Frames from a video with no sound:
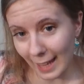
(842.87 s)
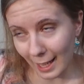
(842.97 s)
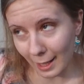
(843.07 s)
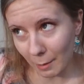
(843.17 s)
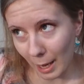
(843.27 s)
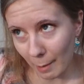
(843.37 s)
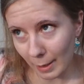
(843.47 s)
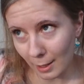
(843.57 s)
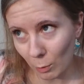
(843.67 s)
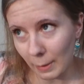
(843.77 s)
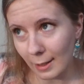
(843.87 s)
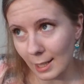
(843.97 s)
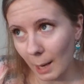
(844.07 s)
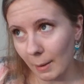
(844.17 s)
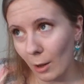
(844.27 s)
think that my opinion would be the
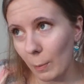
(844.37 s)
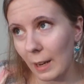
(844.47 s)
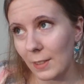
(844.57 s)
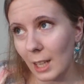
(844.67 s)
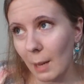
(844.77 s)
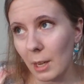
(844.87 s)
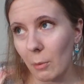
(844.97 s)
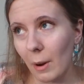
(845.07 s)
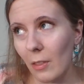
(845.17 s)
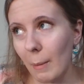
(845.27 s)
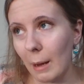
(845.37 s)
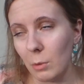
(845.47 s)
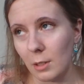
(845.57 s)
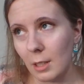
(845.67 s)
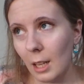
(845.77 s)
same now, but at the time that I read them, I
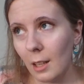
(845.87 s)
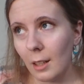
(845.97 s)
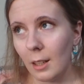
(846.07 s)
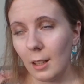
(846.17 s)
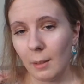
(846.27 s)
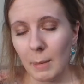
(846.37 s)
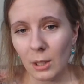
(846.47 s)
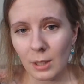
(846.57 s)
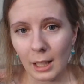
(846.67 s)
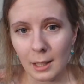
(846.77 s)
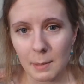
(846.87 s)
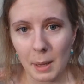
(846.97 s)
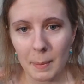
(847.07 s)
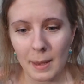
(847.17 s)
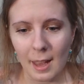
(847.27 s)
was middle teens
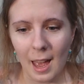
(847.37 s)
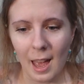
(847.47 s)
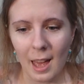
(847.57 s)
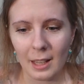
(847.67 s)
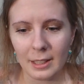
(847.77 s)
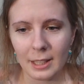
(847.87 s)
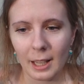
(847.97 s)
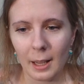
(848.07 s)
maybe, and,